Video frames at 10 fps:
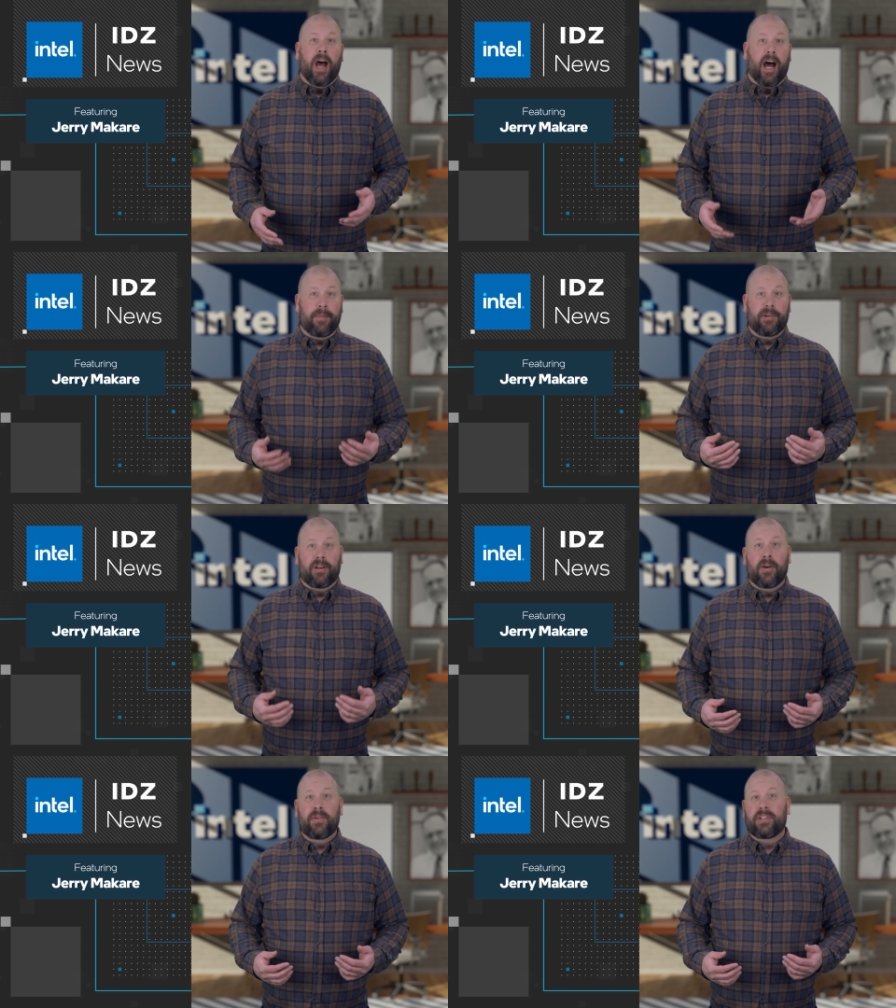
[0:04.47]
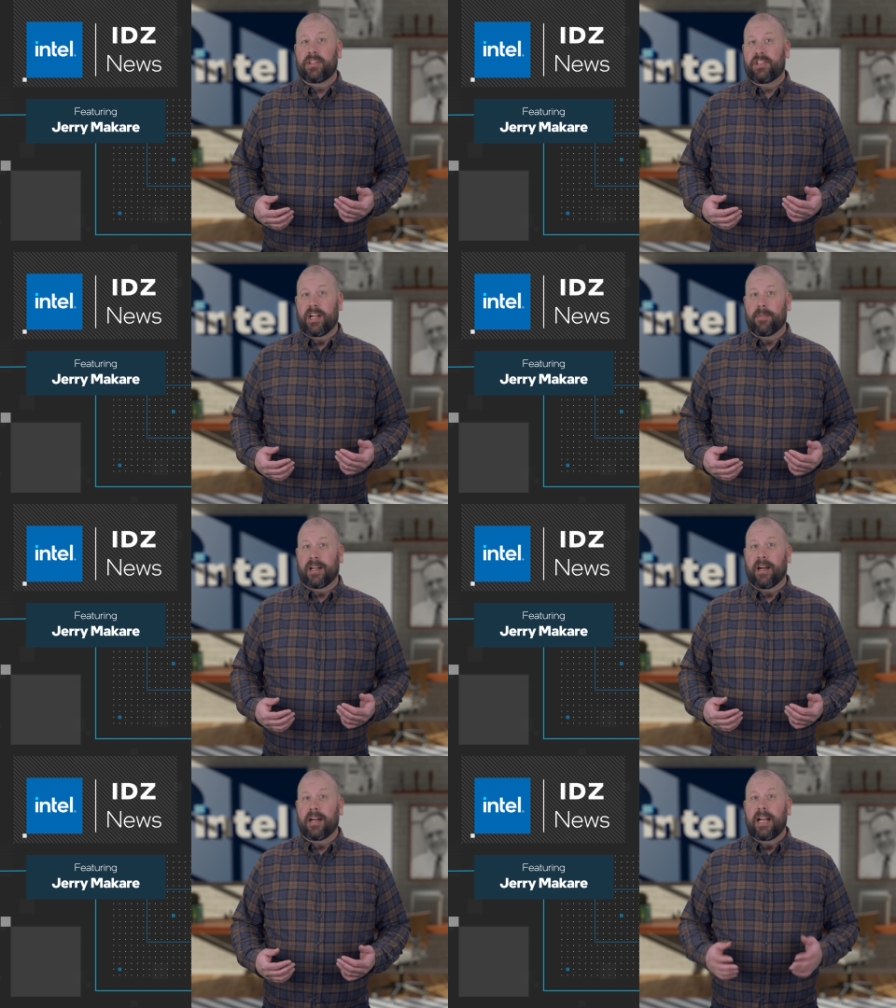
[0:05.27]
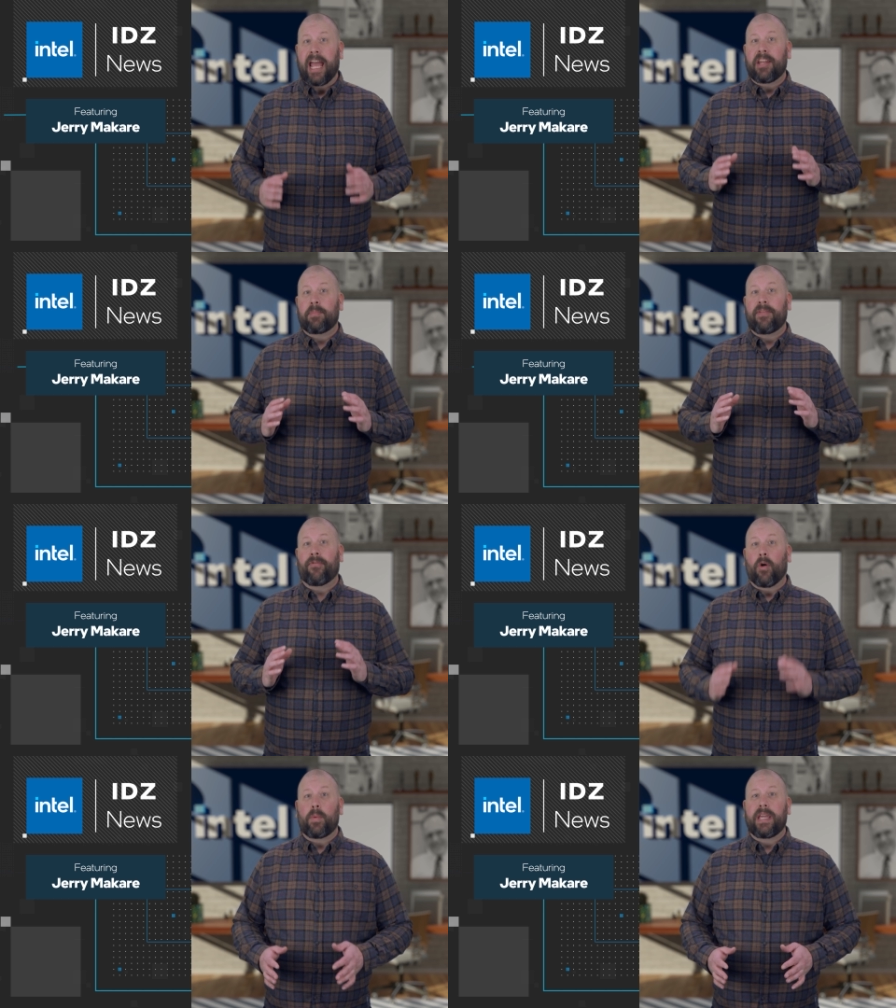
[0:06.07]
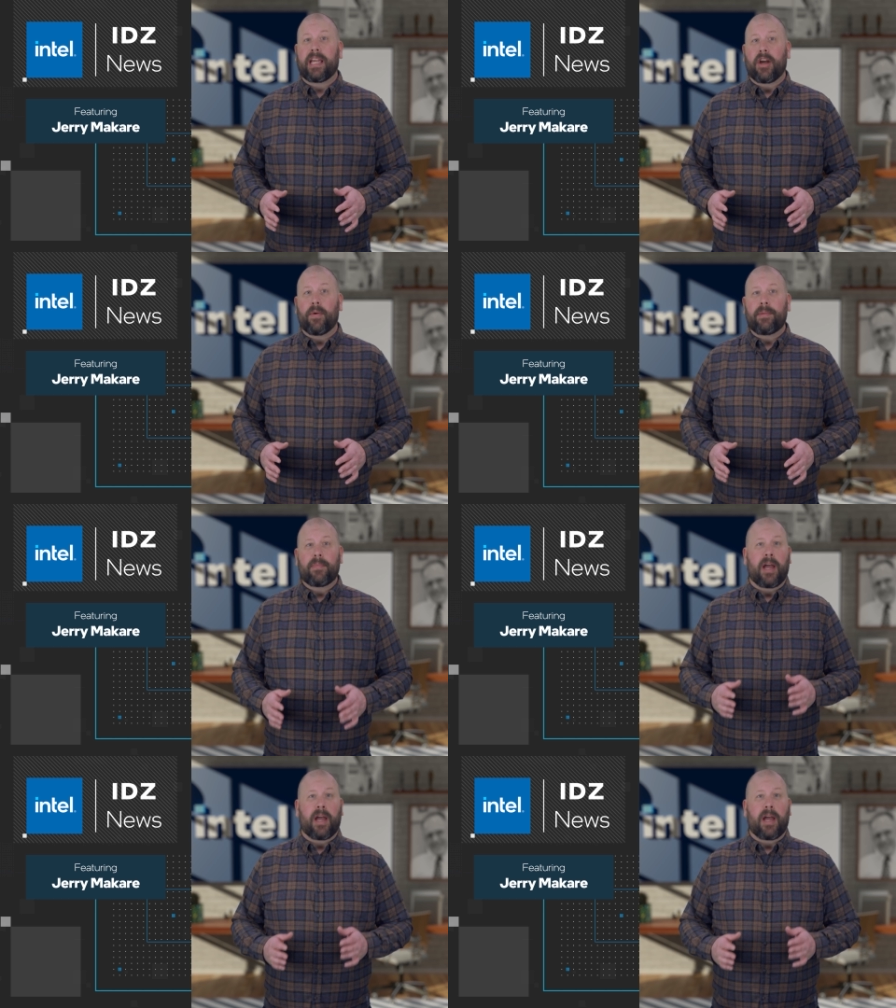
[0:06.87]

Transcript: I'm your host, Jerry Makare, and before we get going,